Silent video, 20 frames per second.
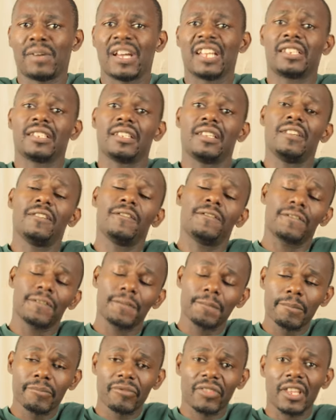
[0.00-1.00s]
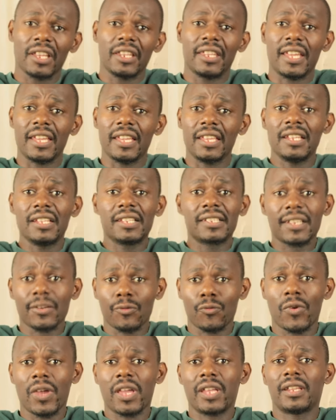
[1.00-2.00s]
But if there is
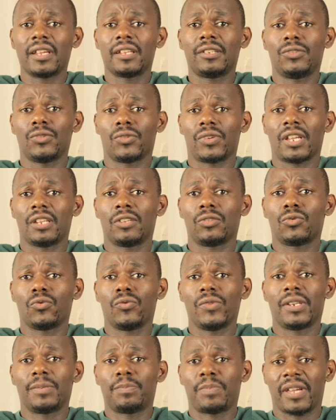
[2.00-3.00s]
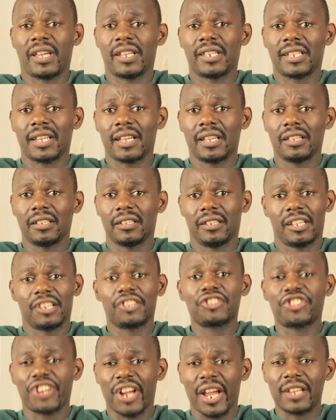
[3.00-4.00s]
a way that you can do it better,
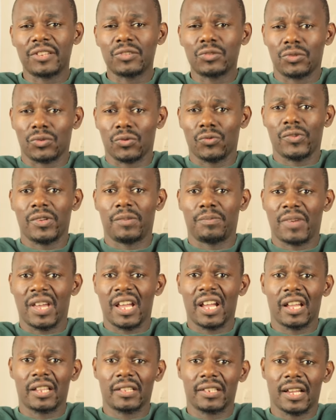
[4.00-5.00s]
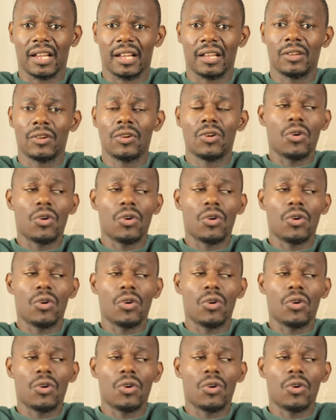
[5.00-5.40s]
then try to do it better.